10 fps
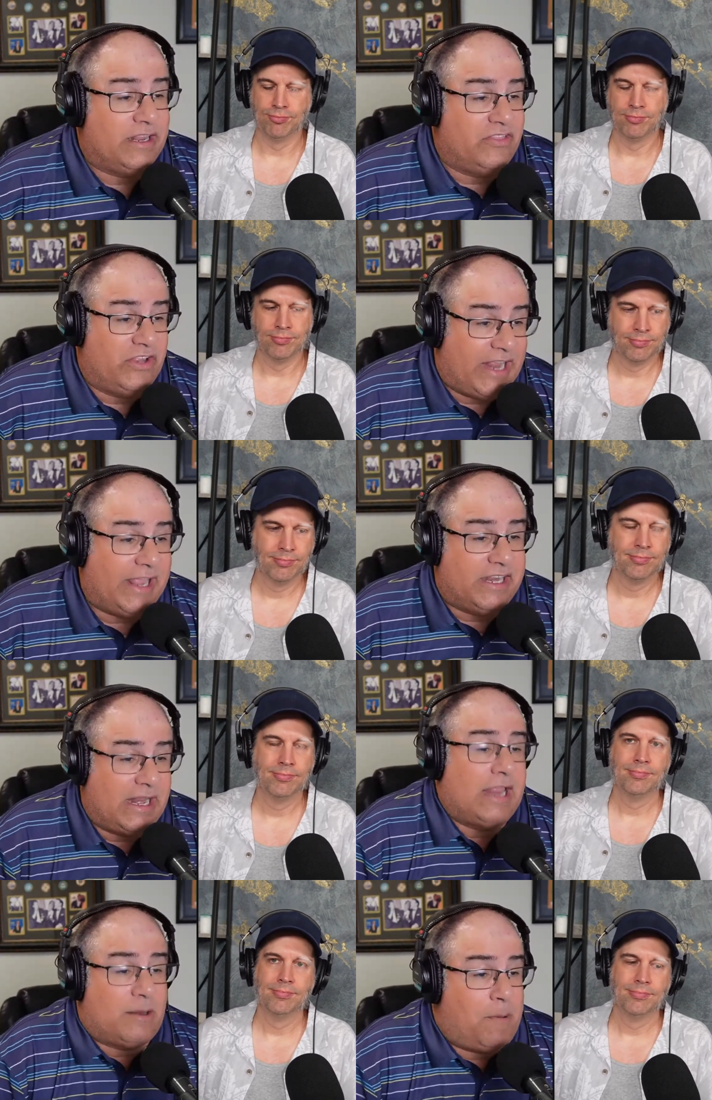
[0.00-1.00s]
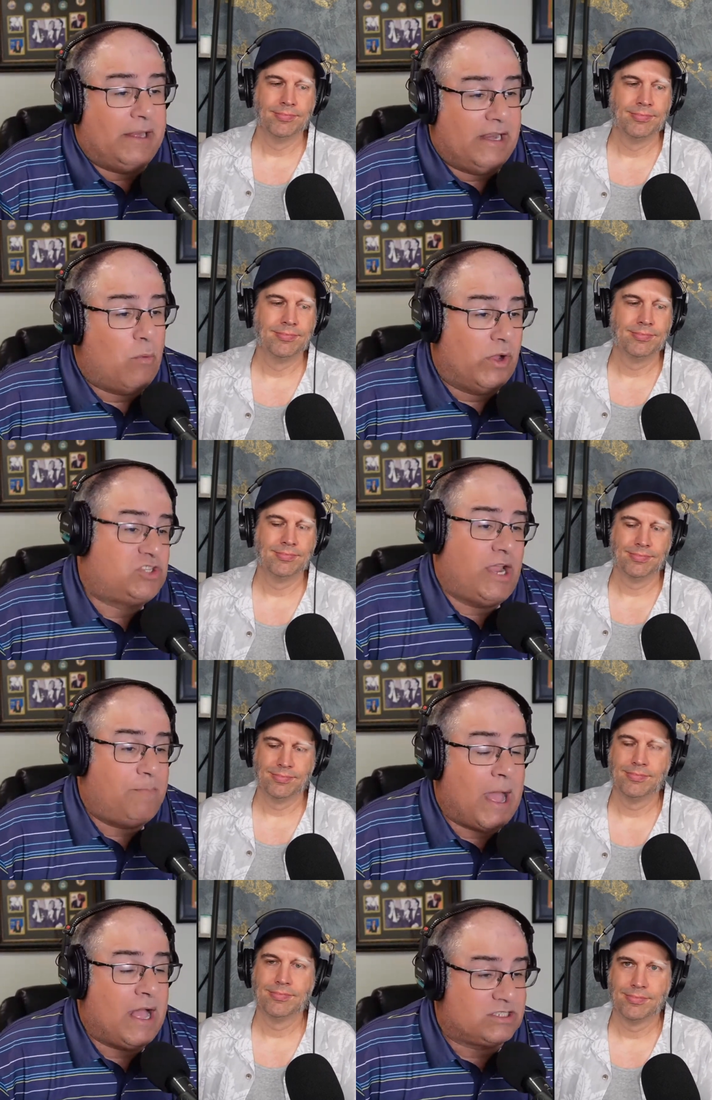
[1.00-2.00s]
Speaker 1: end of the day today, depending on what
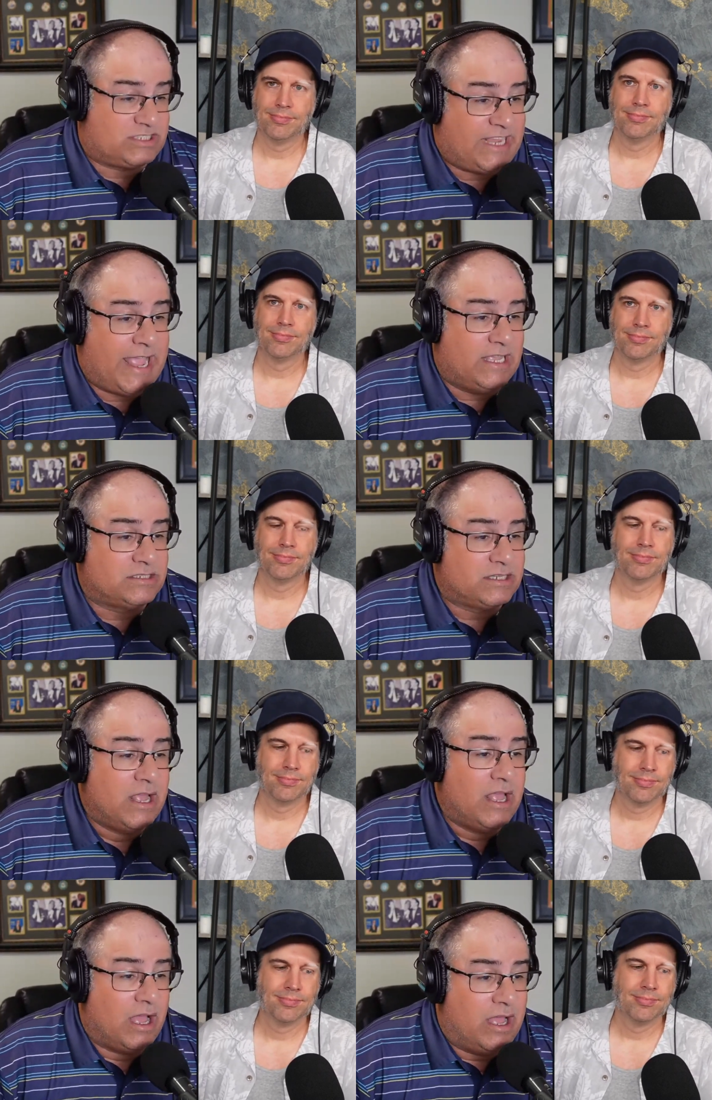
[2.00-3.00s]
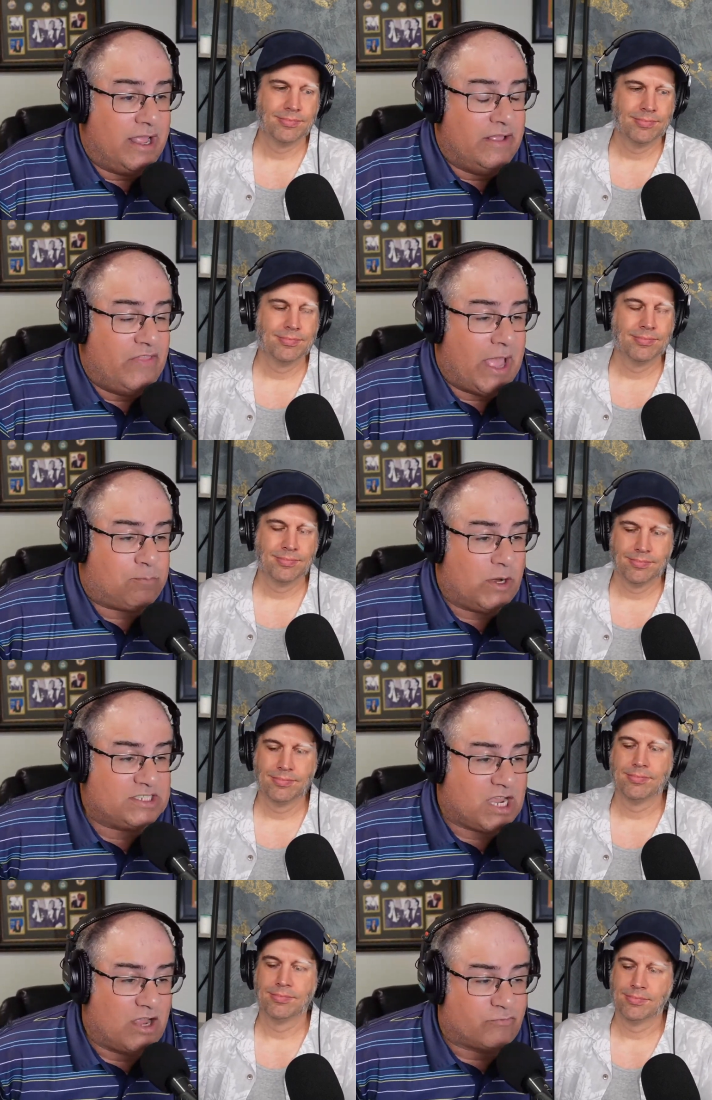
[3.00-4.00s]
Jay Powell says uh, in that
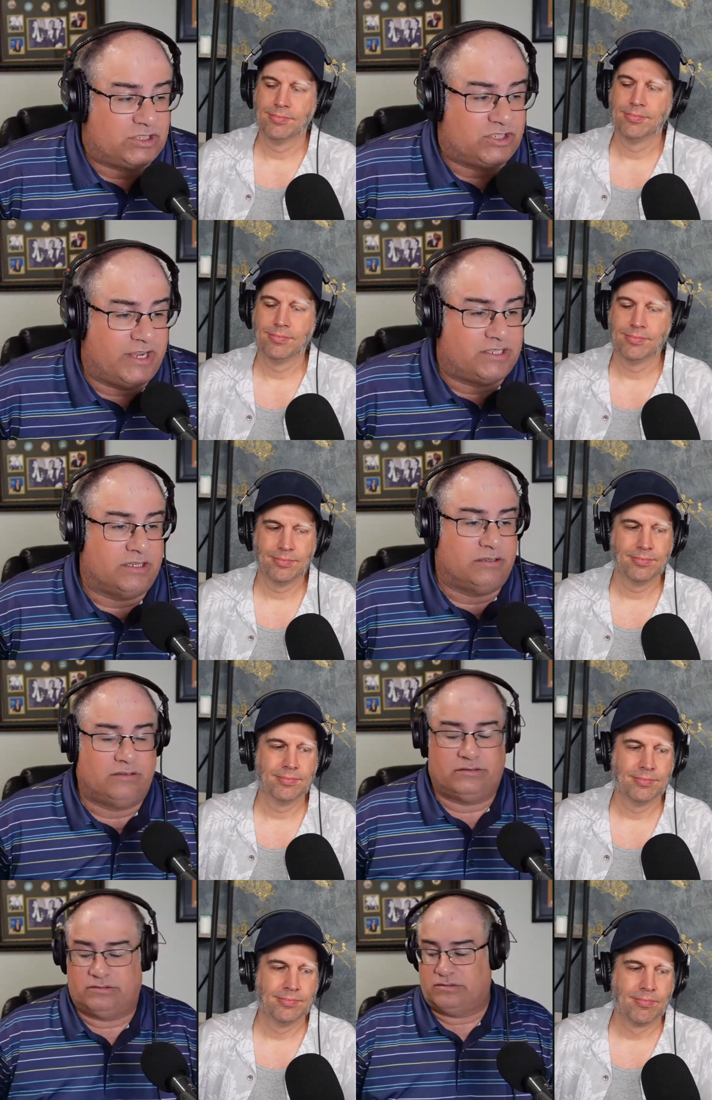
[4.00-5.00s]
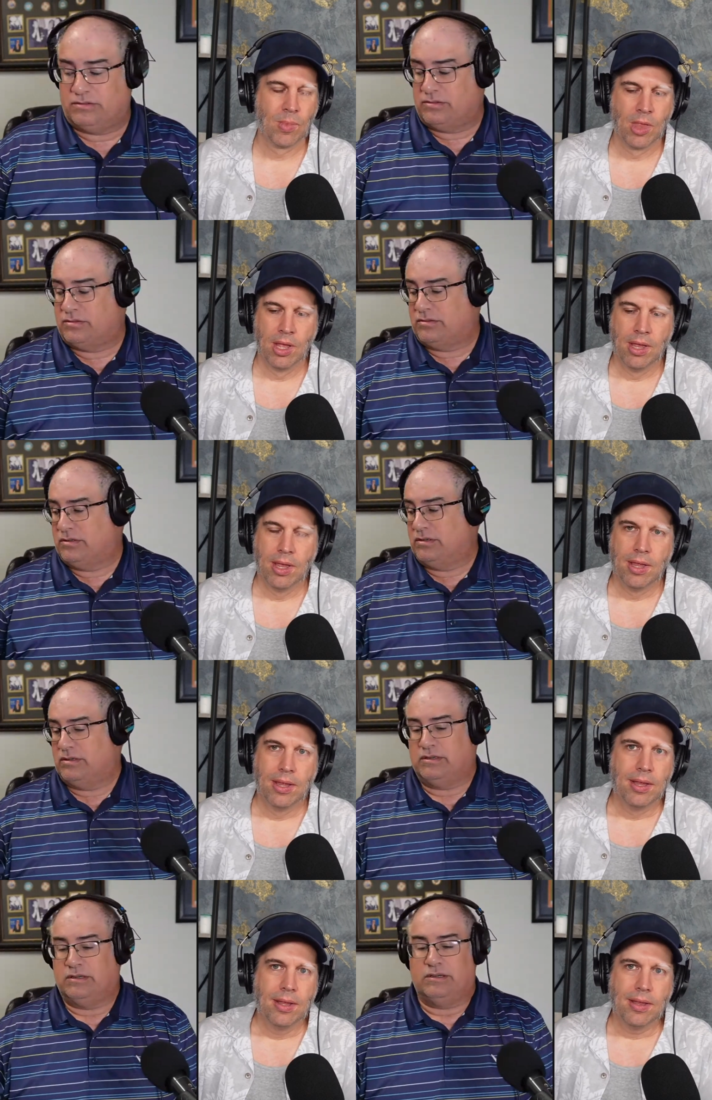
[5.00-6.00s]
press conference, Jason.
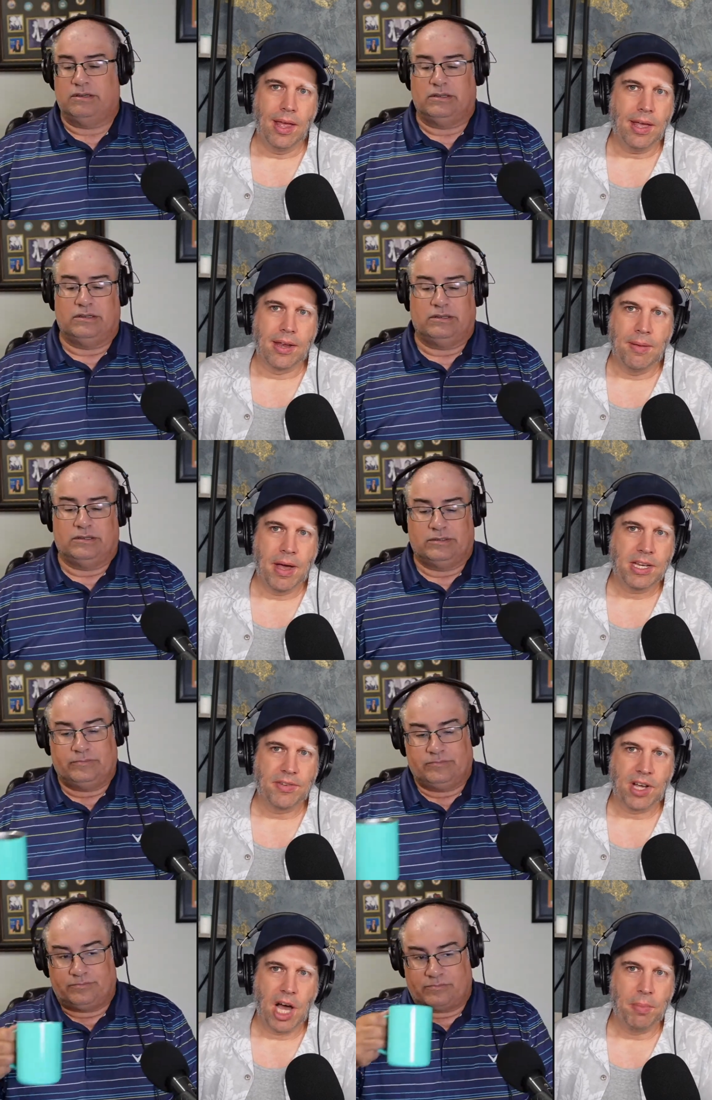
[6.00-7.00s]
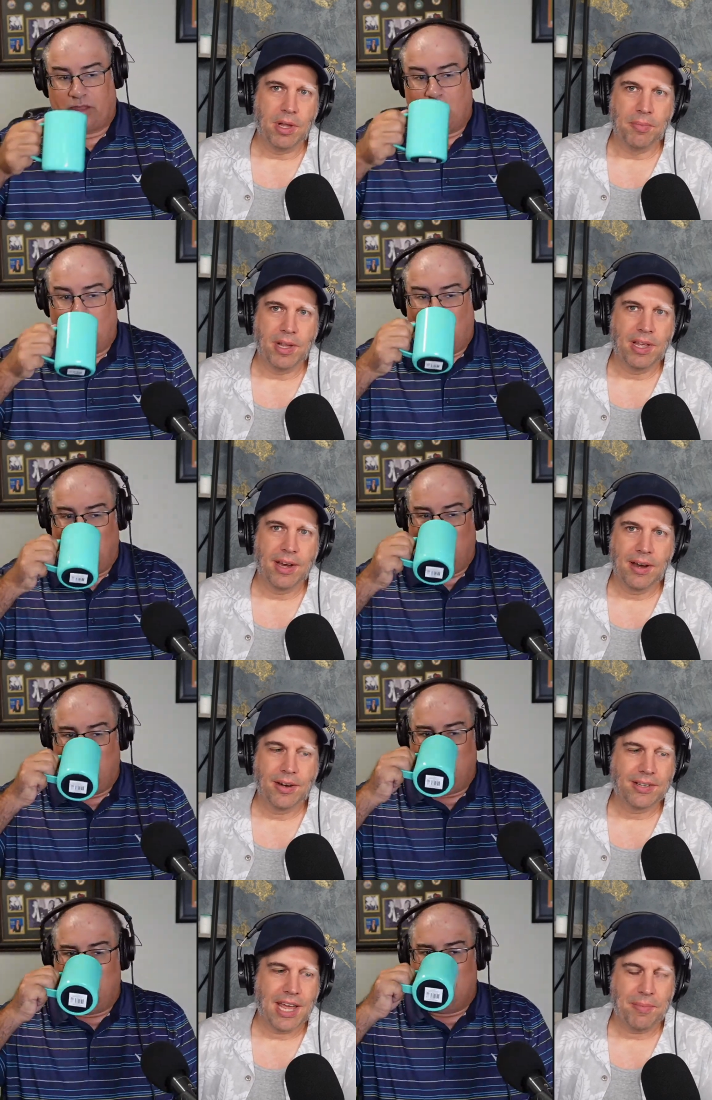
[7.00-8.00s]
Speaker 2: Yeah, can you imagine if a couple of
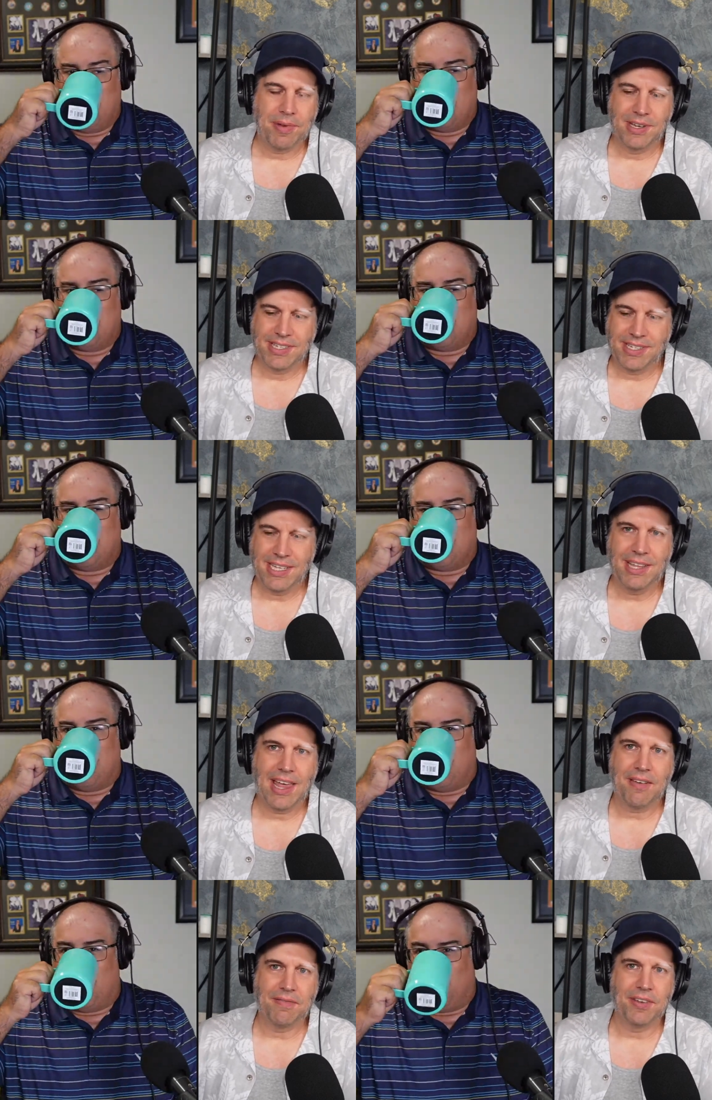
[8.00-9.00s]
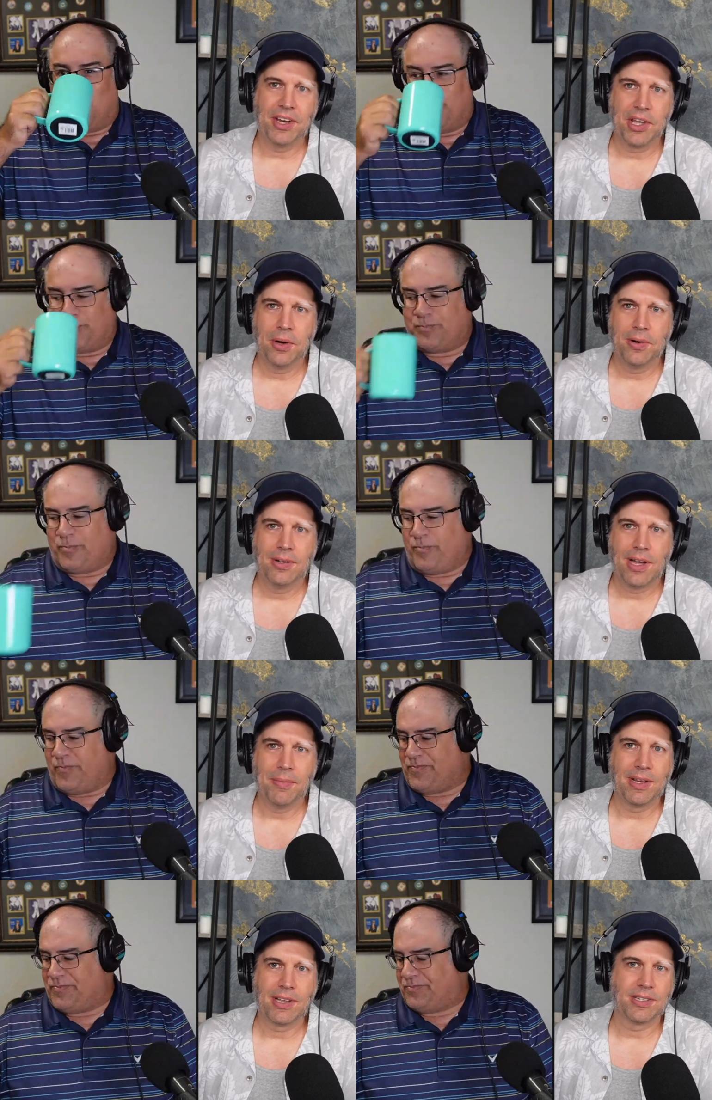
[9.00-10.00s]
billionaires happen to see that video? I mean,
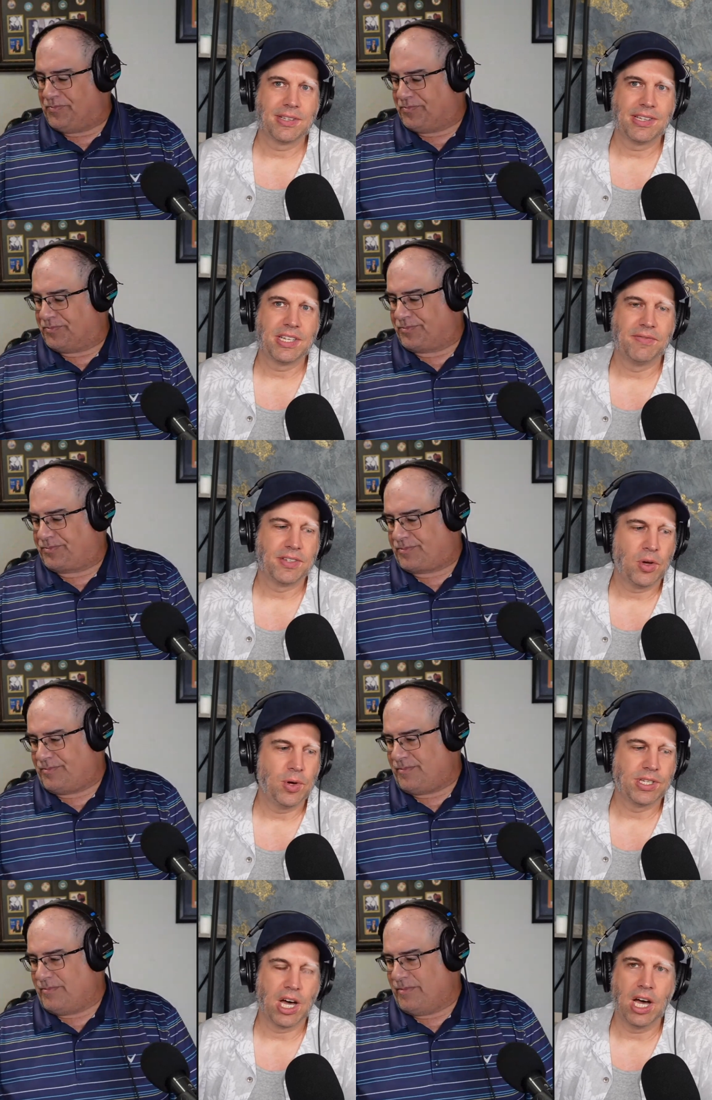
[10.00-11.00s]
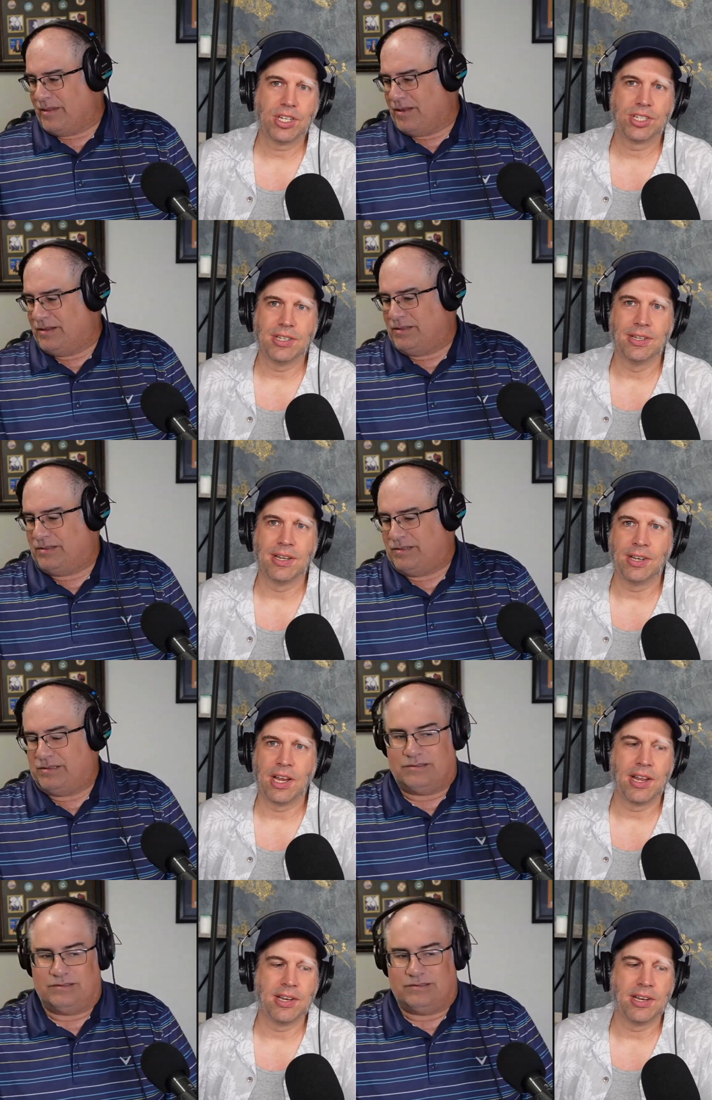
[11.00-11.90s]
because this stuff is always hushed and, and, and